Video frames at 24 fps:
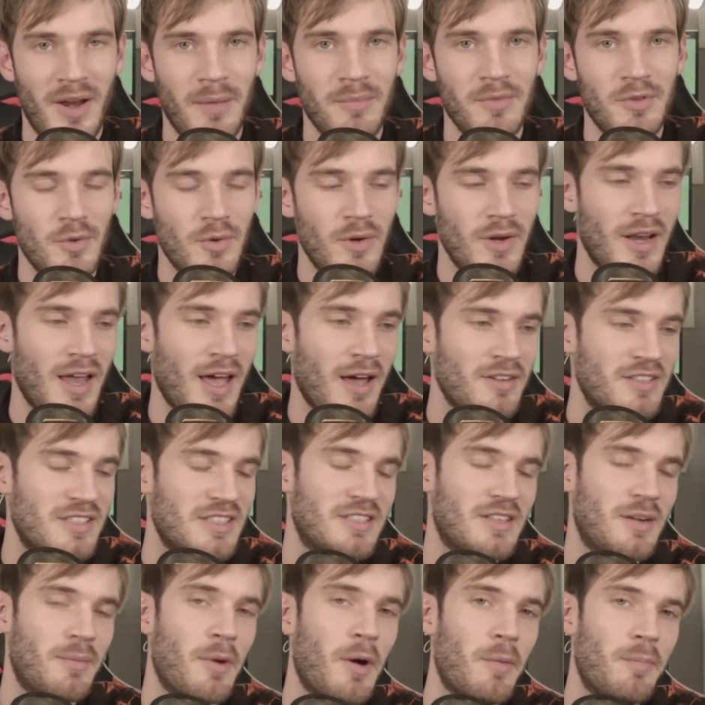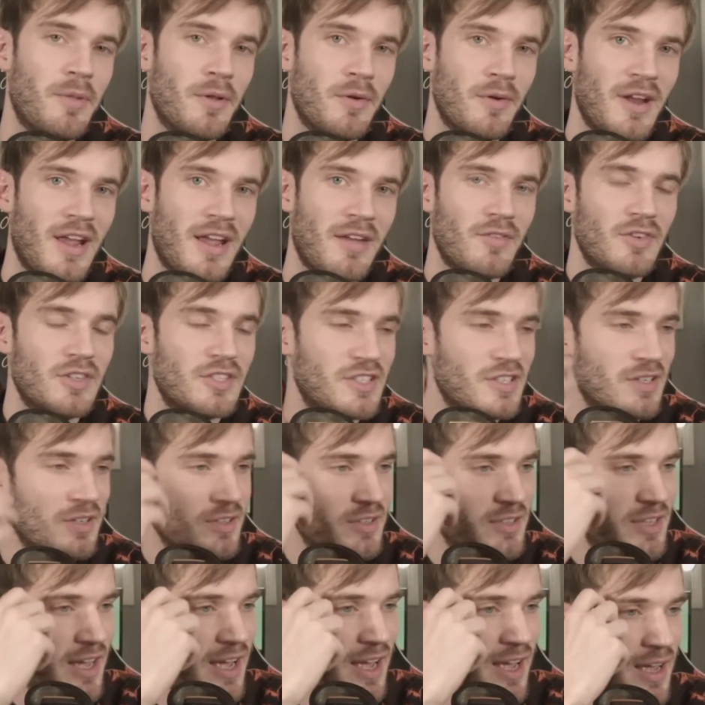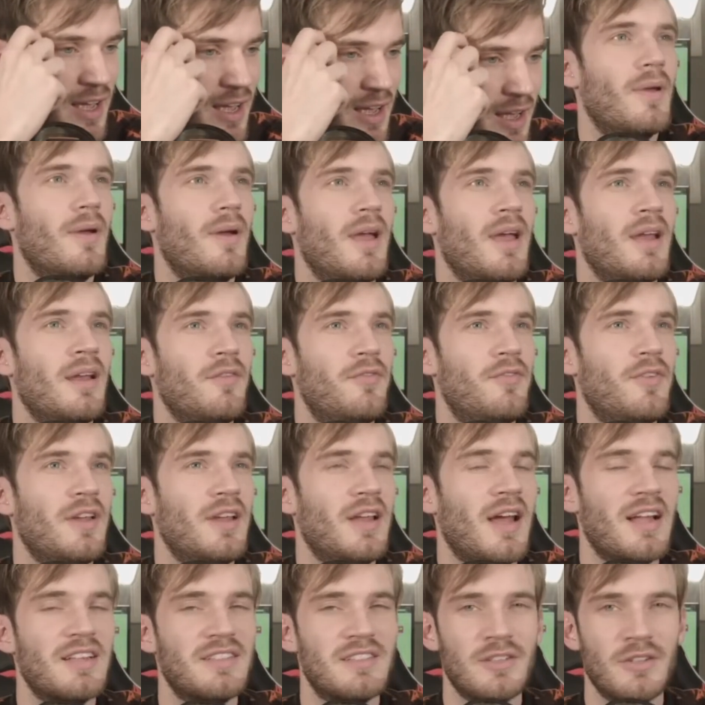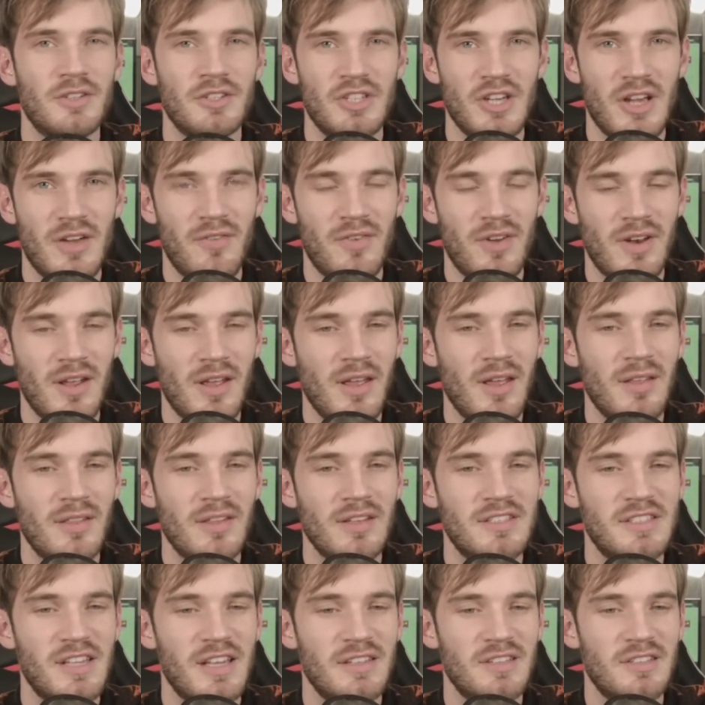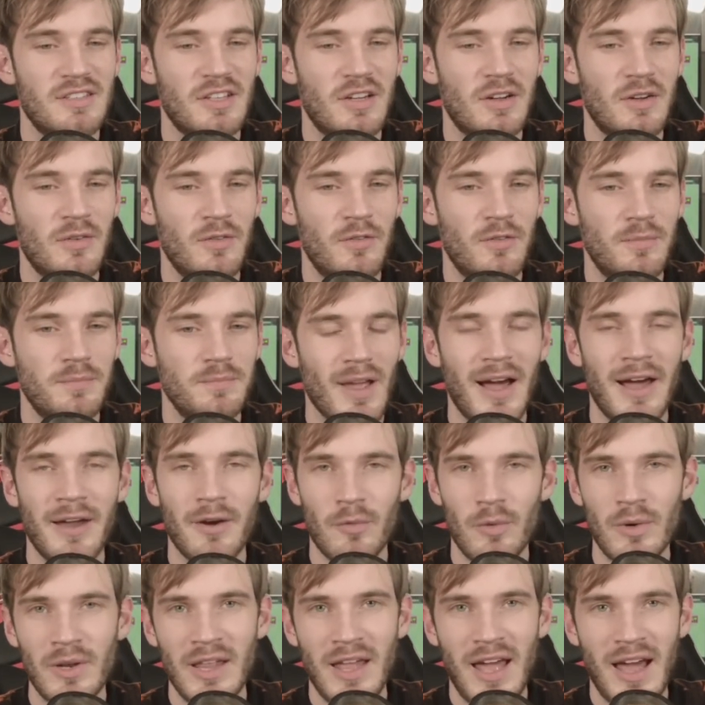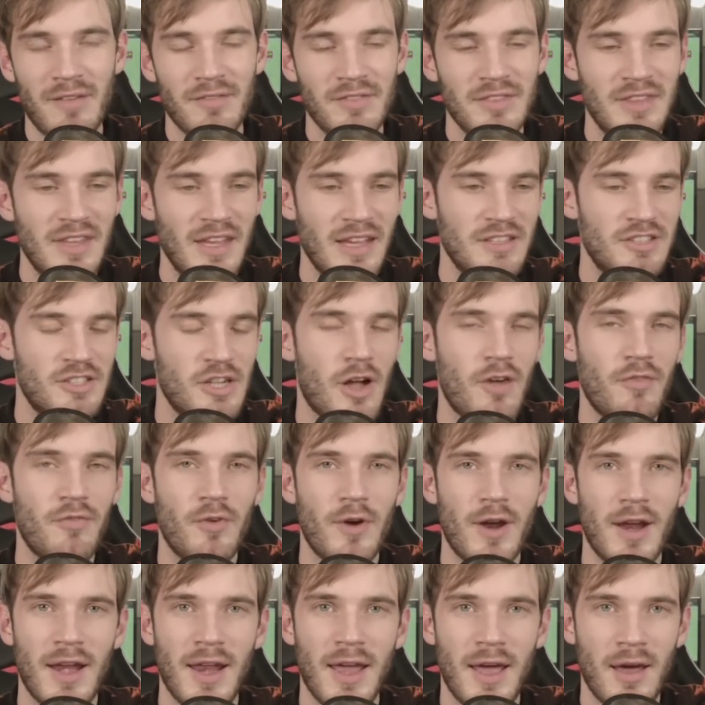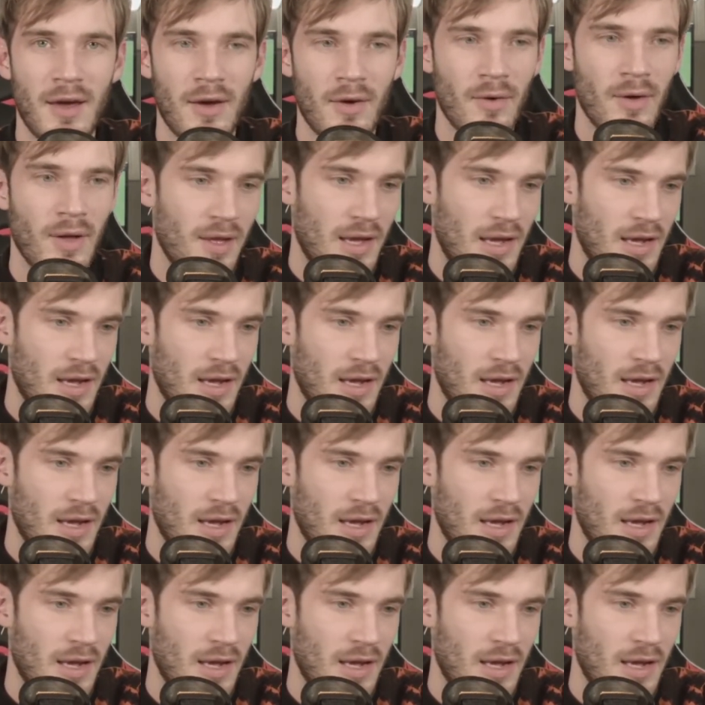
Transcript: I'm doing now, since I'm uploading every single day, and if it has longevity in the sense of I don't really have days off right now.